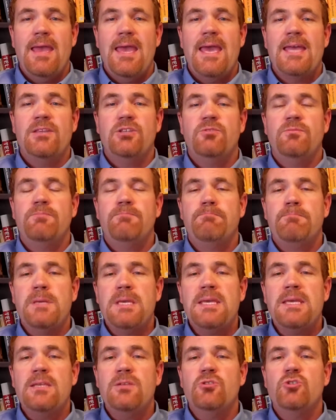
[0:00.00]
And
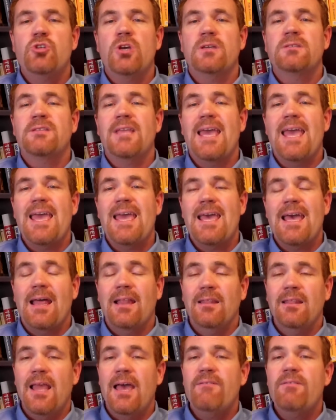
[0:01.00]
being just
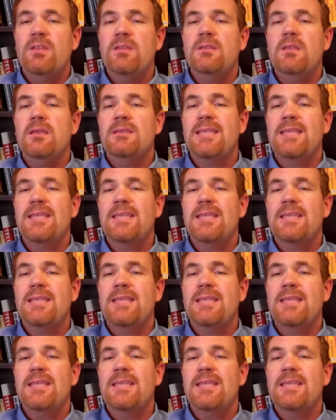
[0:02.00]
11